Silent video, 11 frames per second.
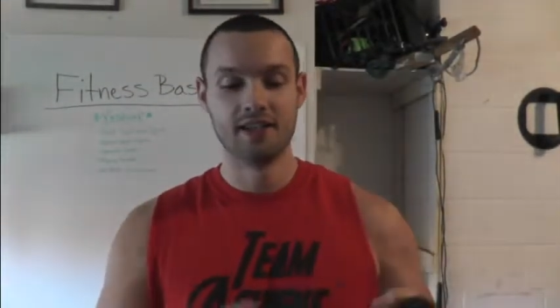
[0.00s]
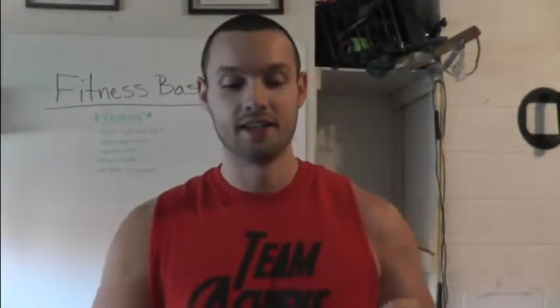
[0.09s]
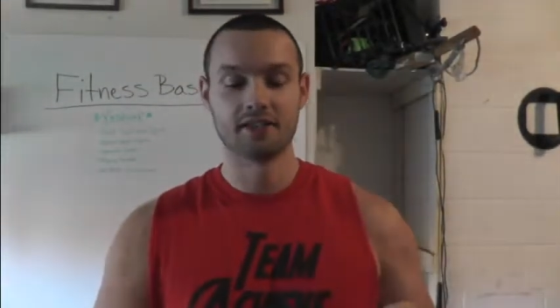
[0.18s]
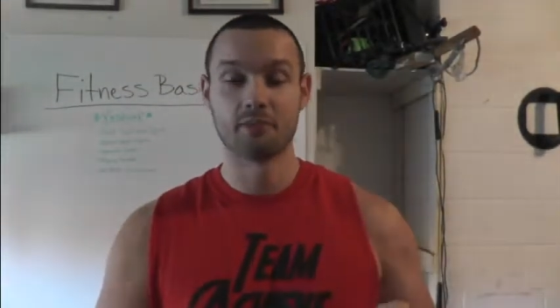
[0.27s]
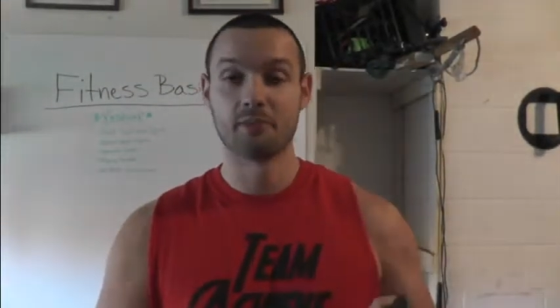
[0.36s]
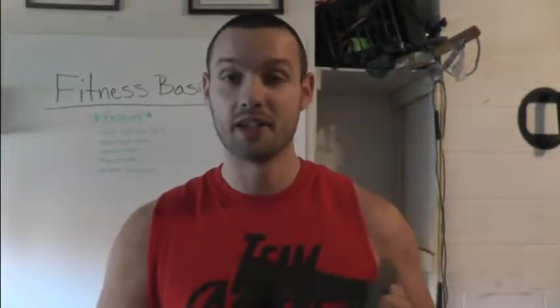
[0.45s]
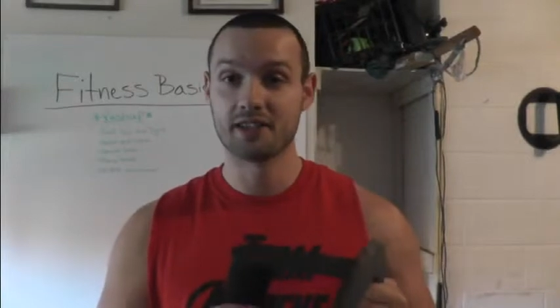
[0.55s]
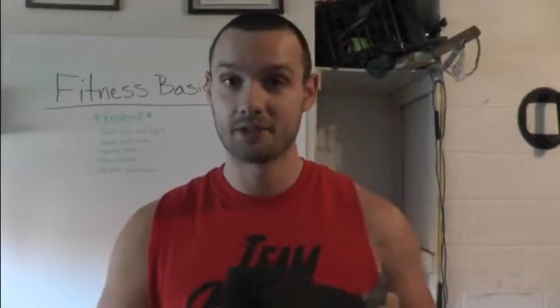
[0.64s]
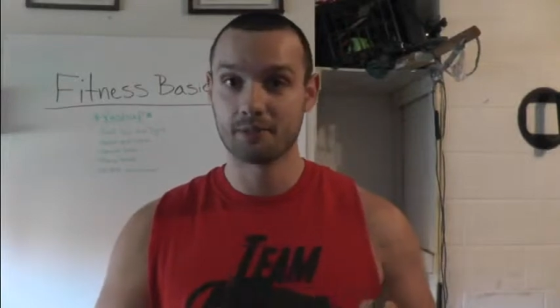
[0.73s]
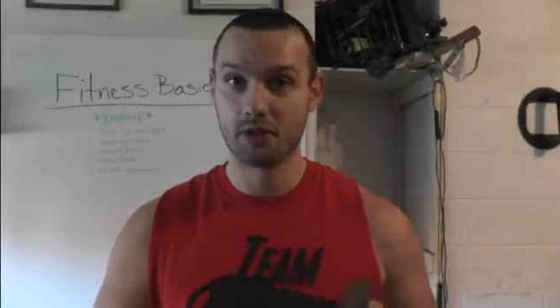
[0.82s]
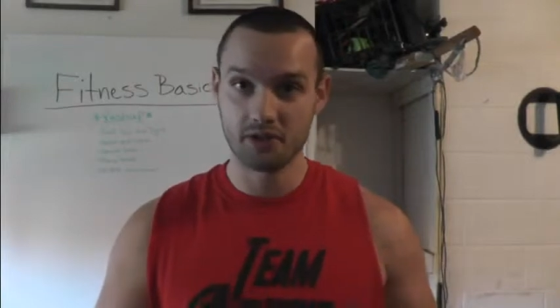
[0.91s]
These are
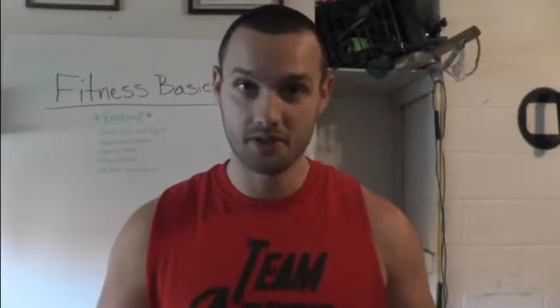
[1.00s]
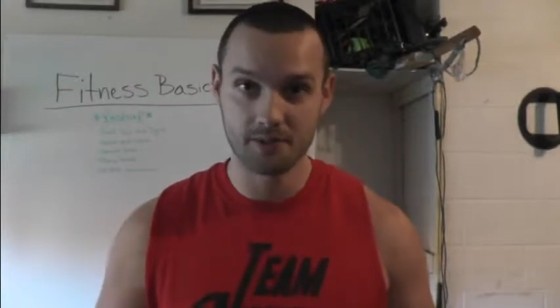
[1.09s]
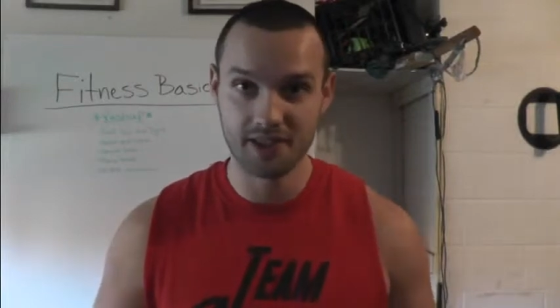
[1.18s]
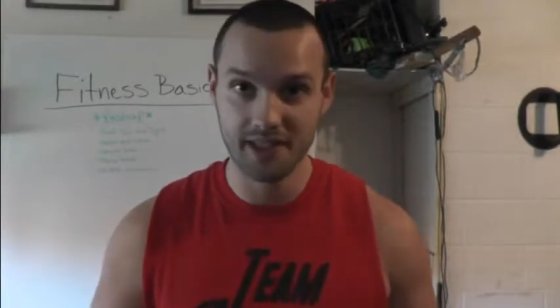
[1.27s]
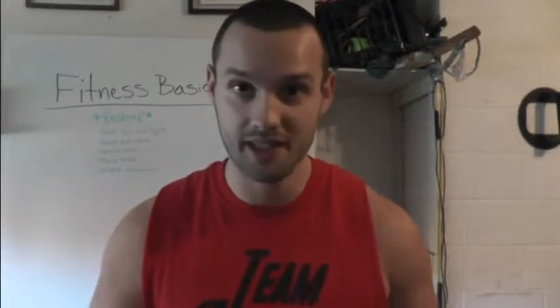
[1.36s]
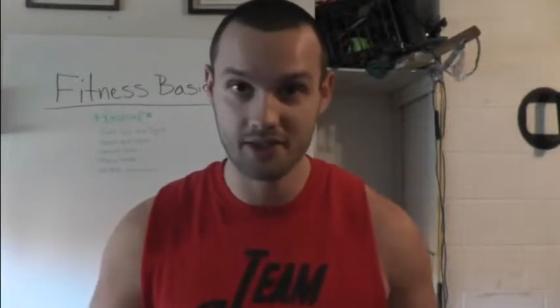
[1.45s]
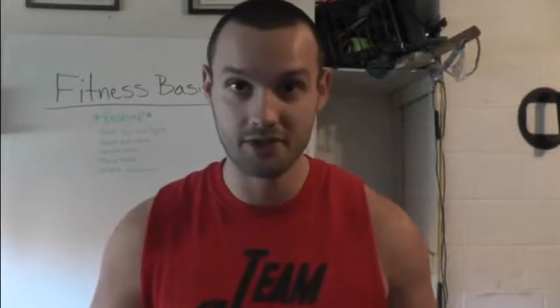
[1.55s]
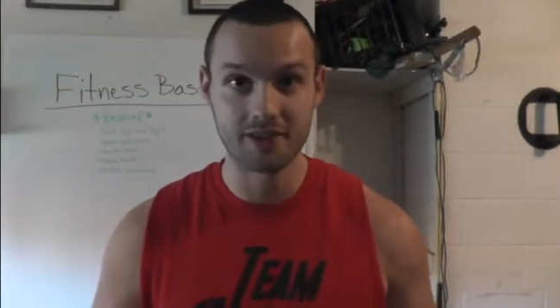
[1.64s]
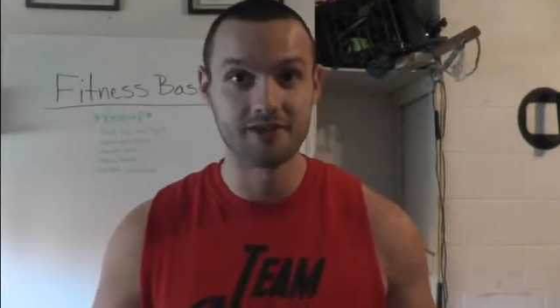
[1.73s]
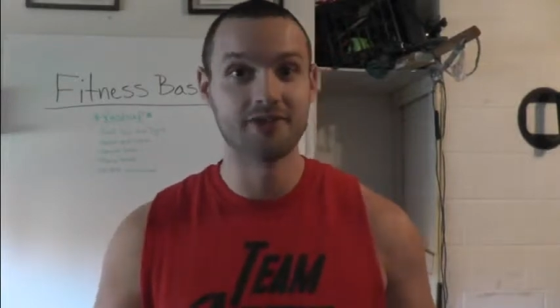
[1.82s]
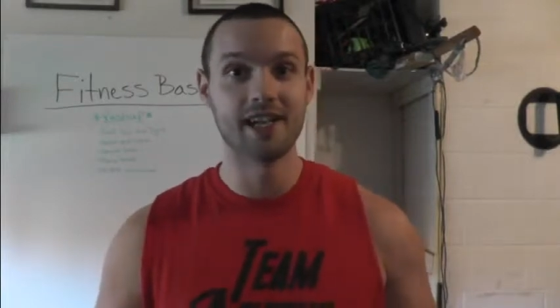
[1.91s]
basic push-up stands. You
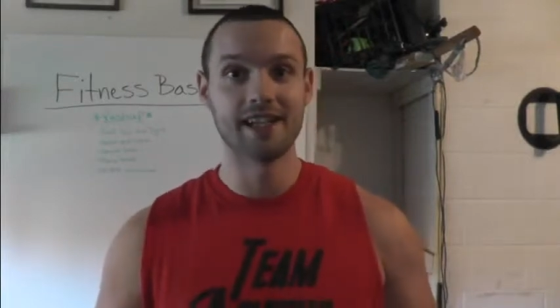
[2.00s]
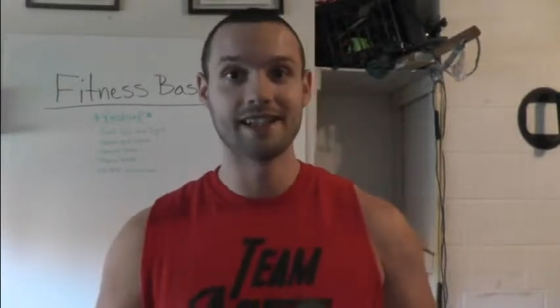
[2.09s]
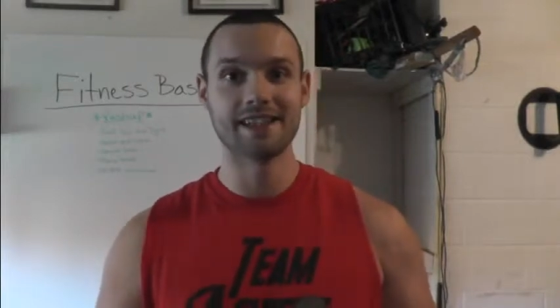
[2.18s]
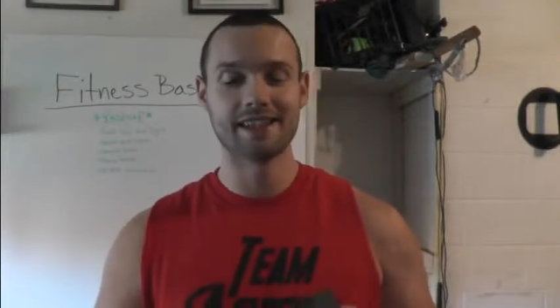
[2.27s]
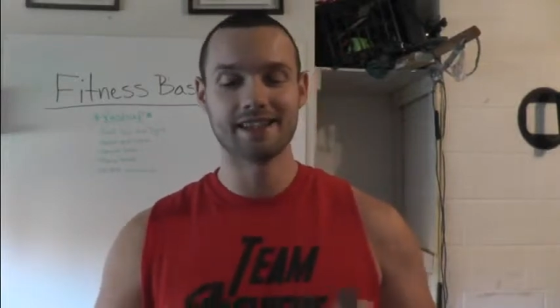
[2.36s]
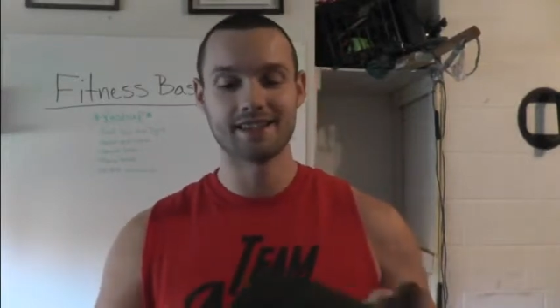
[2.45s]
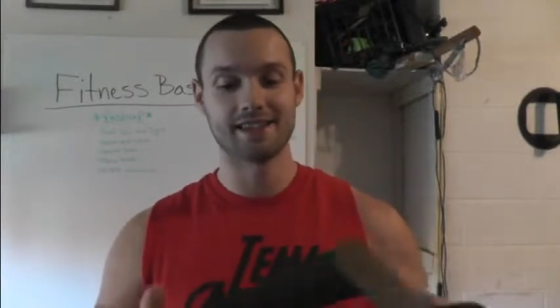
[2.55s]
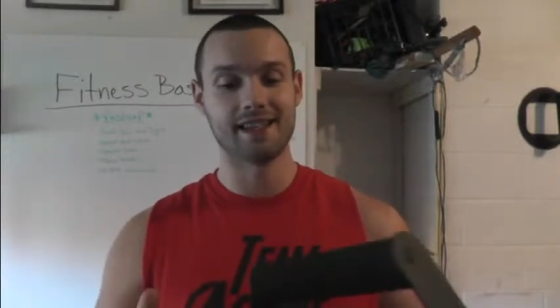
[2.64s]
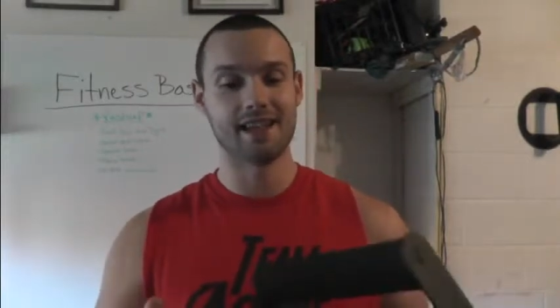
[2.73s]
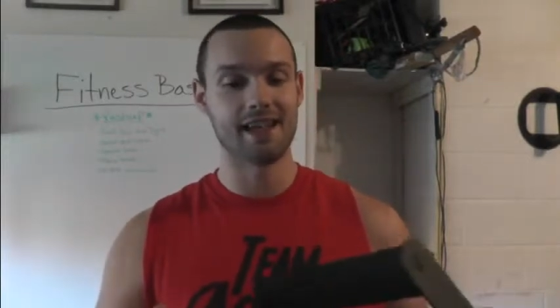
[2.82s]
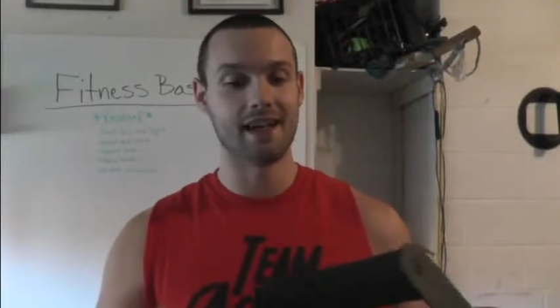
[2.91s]
can find
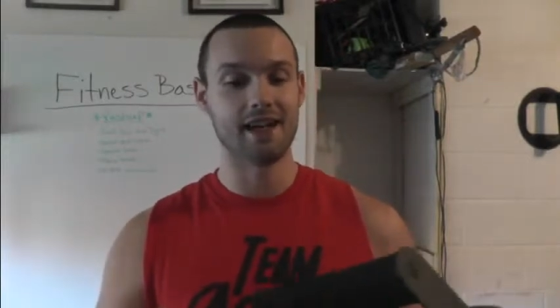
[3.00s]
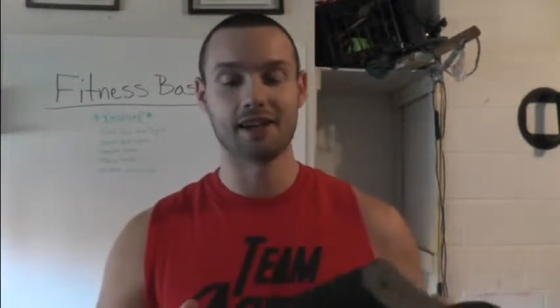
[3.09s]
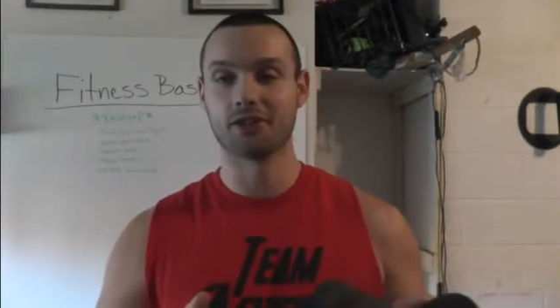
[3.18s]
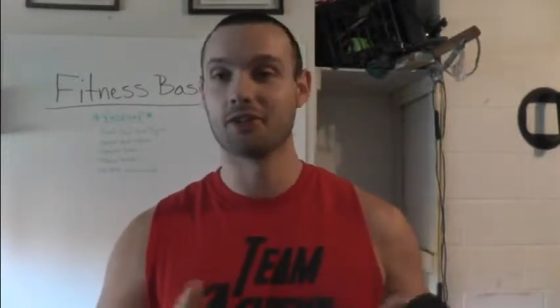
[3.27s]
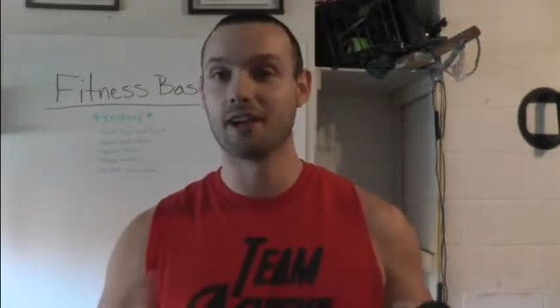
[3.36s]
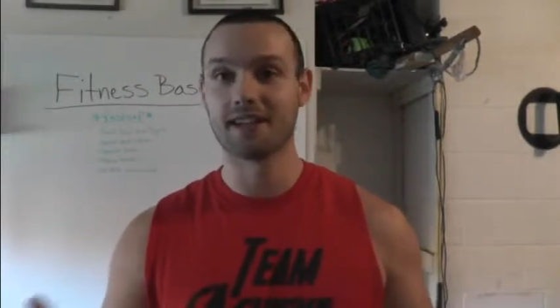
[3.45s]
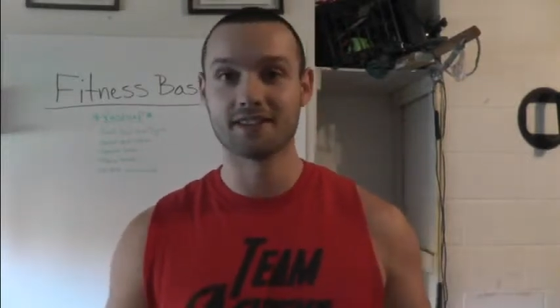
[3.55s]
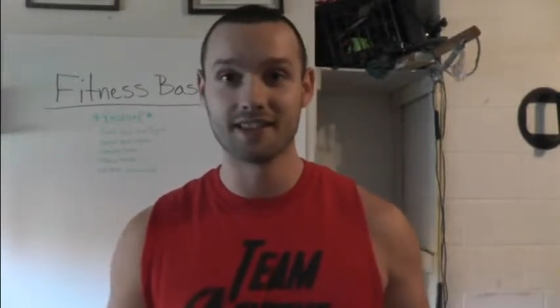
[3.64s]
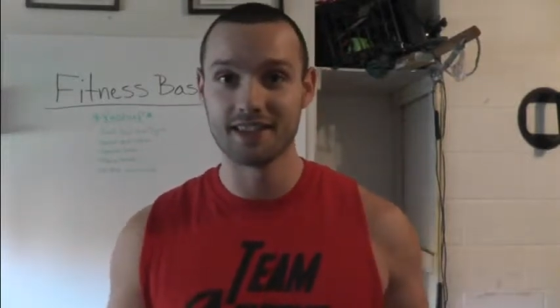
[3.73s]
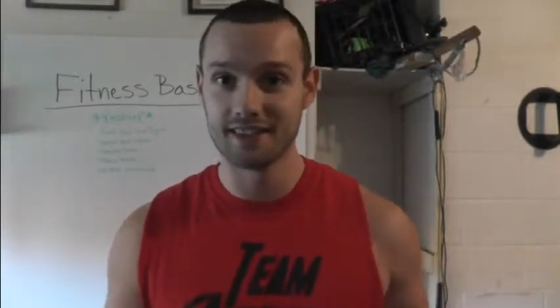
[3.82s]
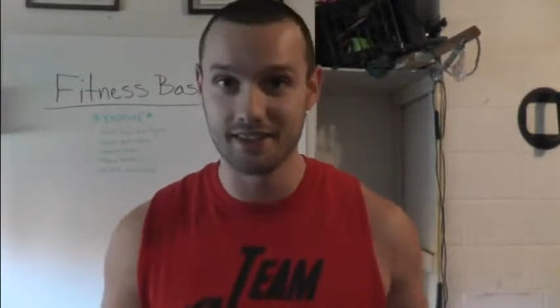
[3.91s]
these
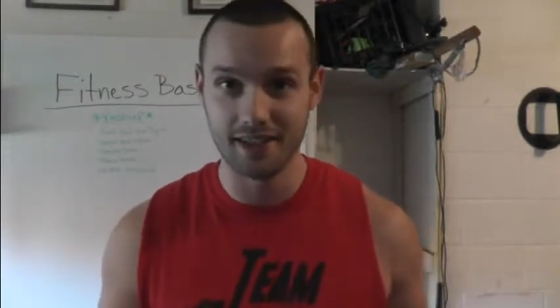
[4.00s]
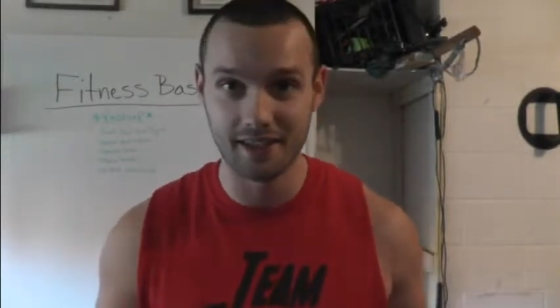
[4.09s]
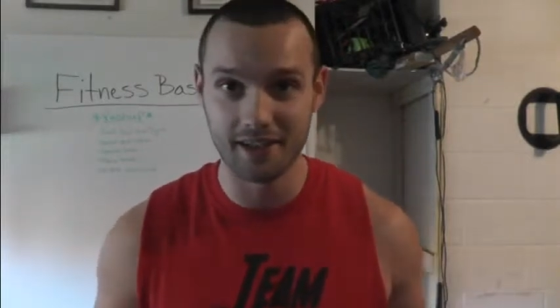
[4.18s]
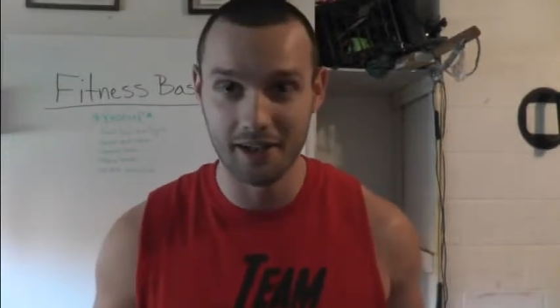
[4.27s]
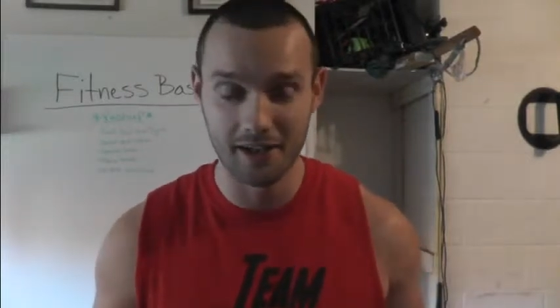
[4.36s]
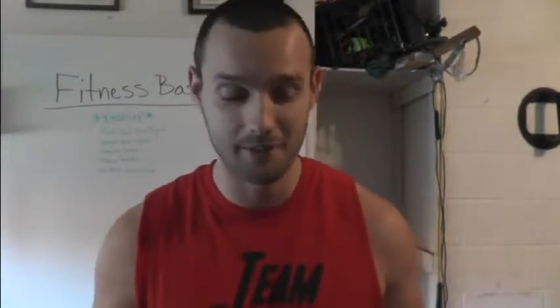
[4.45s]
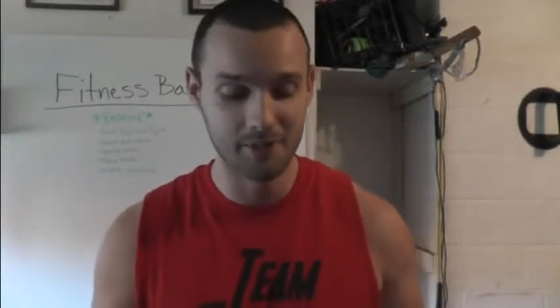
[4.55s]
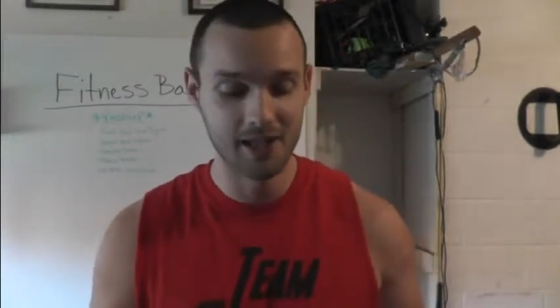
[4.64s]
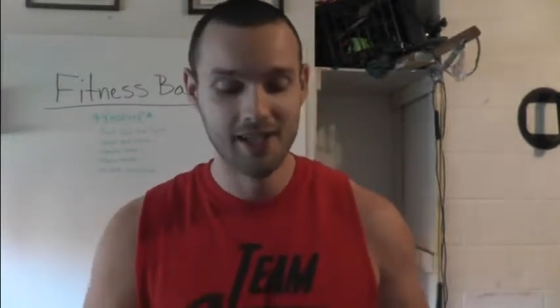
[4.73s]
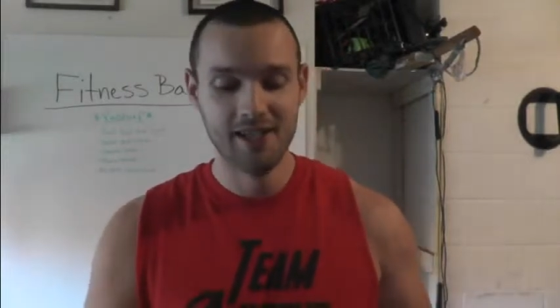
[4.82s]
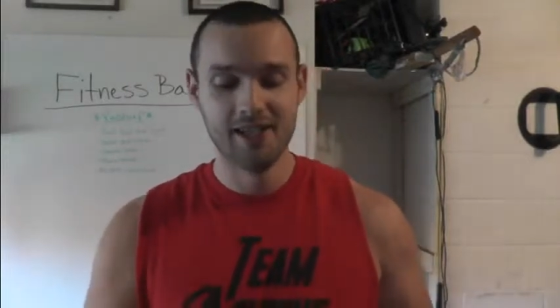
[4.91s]

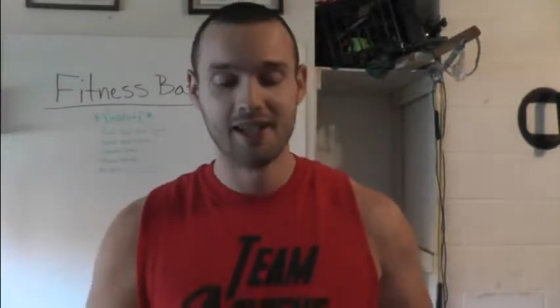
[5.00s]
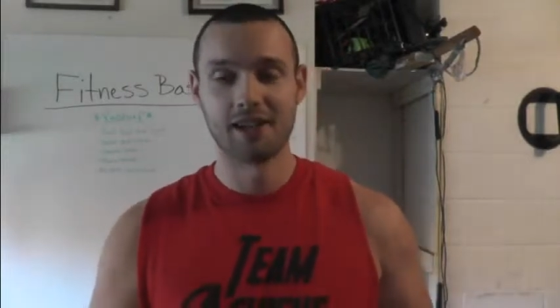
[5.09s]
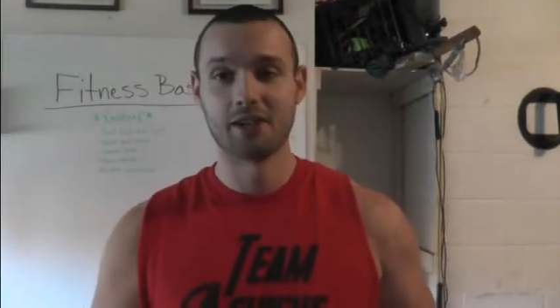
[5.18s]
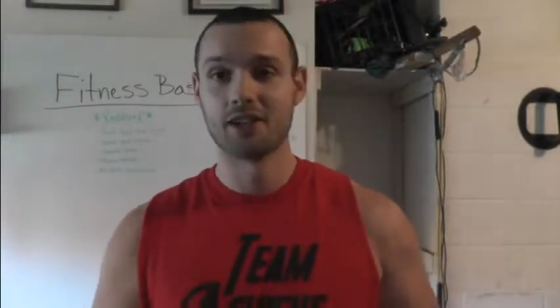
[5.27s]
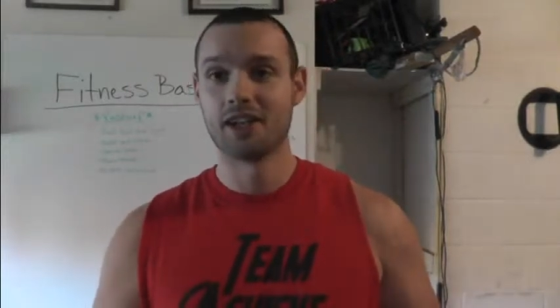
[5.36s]
Craigslist.com or